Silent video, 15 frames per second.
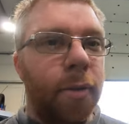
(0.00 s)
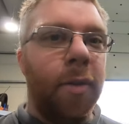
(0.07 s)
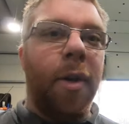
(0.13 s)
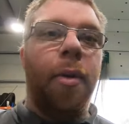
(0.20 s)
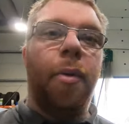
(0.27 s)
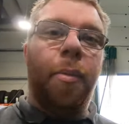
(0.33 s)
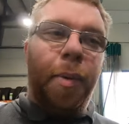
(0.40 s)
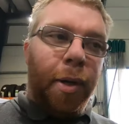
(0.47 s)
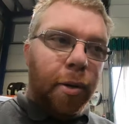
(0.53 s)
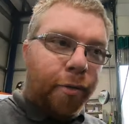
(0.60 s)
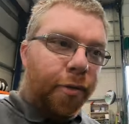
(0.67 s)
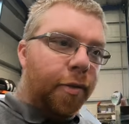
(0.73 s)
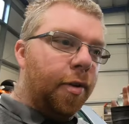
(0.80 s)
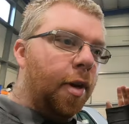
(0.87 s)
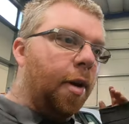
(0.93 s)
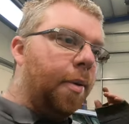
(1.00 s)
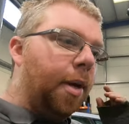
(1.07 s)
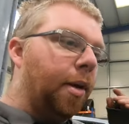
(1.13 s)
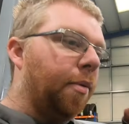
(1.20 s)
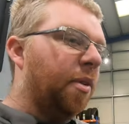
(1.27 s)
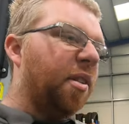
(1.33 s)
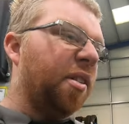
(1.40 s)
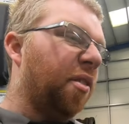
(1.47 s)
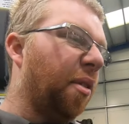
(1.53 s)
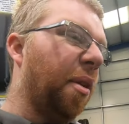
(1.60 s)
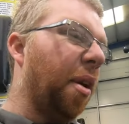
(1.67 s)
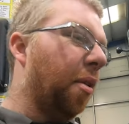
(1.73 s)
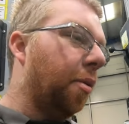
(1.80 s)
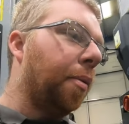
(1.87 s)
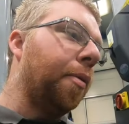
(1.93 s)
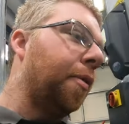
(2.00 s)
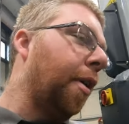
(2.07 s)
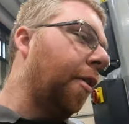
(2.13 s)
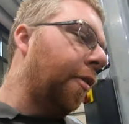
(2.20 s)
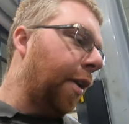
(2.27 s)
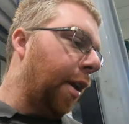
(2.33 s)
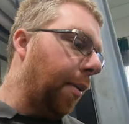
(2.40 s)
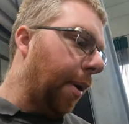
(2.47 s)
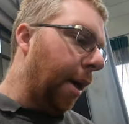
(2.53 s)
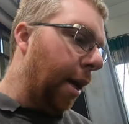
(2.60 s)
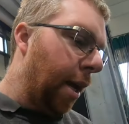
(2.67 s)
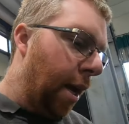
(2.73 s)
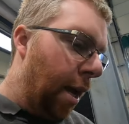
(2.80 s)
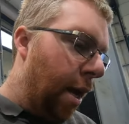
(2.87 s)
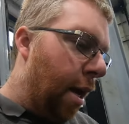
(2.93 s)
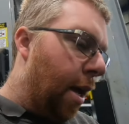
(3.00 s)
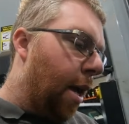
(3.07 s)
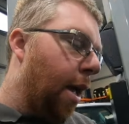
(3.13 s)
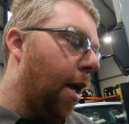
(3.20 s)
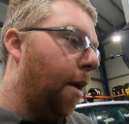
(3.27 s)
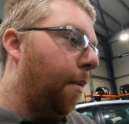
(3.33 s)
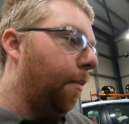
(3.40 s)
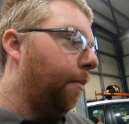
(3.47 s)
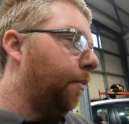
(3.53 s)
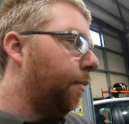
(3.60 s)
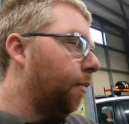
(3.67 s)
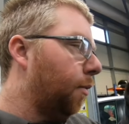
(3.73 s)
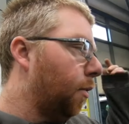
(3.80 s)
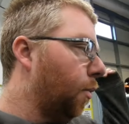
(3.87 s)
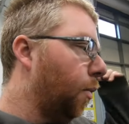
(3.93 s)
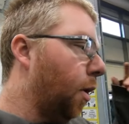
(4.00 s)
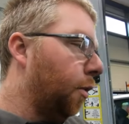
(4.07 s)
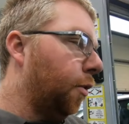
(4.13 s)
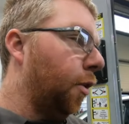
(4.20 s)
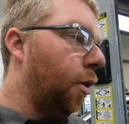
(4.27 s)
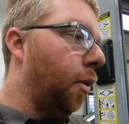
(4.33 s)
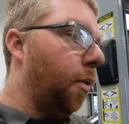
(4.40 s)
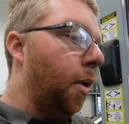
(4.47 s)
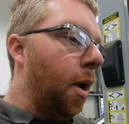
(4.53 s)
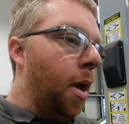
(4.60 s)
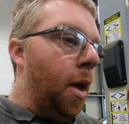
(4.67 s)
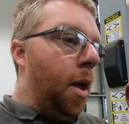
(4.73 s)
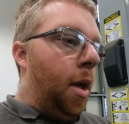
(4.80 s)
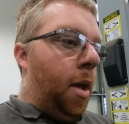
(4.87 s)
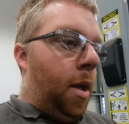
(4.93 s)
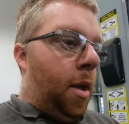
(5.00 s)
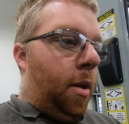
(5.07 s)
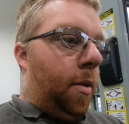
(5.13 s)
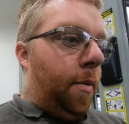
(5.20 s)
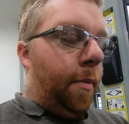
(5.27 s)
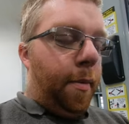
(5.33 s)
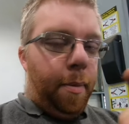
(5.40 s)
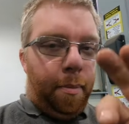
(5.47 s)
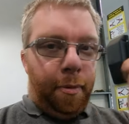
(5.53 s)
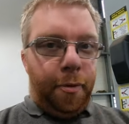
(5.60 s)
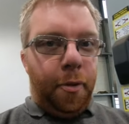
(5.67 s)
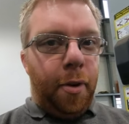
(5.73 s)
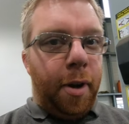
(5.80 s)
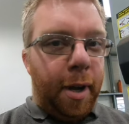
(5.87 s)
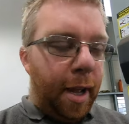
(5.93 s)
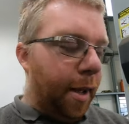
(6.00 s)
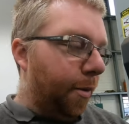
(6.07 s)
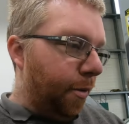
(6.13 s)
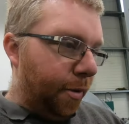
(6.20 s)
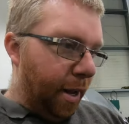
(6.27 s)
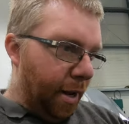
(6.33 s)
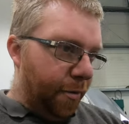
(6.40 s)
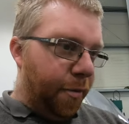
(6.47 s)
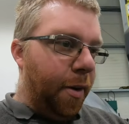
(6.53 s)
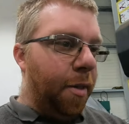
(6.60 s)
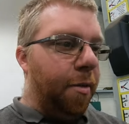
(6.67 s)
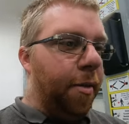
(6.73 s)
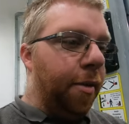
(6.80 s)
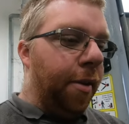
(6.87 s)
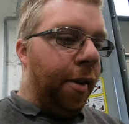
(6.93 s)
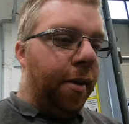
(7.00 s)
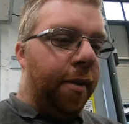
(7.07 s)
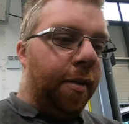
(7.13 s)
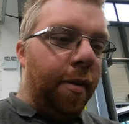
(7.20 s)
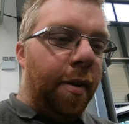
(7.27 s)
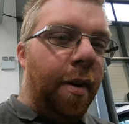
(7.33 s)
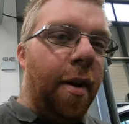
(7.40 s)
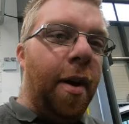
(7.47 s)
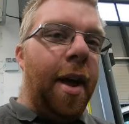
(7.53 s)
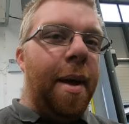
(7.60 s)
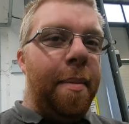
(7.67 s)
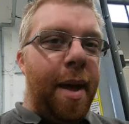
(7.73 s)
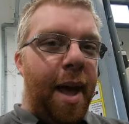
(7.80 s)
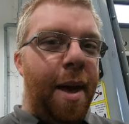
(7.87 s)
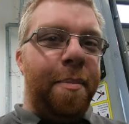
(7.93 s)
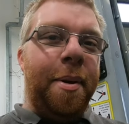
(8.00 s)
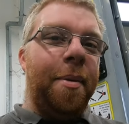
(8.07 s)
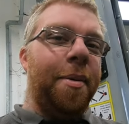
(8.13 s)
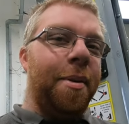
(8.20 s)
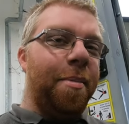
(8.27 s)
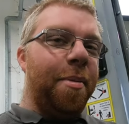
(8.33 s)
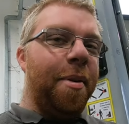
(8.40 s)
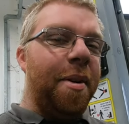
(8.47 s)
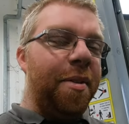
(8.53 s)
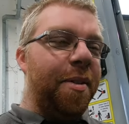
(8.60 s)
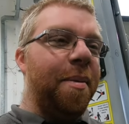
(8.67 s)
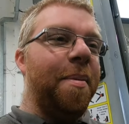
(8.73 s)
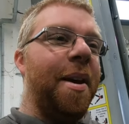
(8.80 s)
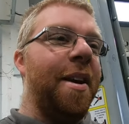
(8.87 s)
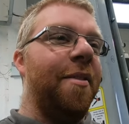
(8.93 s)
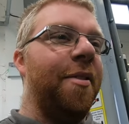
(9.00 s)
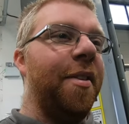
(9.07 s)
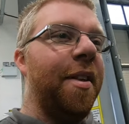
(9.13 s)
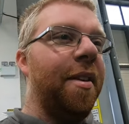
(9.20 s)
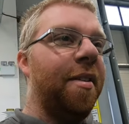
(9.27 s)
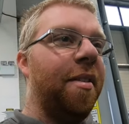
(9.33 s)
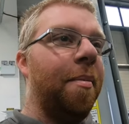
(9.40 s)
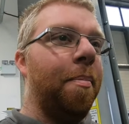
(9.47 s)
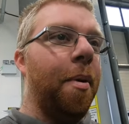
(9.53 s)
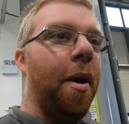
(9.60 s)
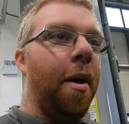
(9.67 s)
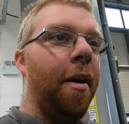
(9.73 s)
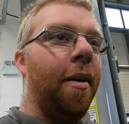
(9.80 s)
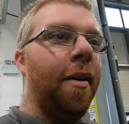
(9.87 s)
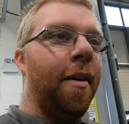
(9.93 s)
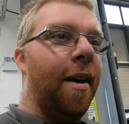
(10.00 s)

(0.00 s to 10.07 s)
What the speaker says: so it'd be good for towing. We're only going to do local stuff anyway. What I'll do, before I get any further into this, I am happy with the price I paid for this, but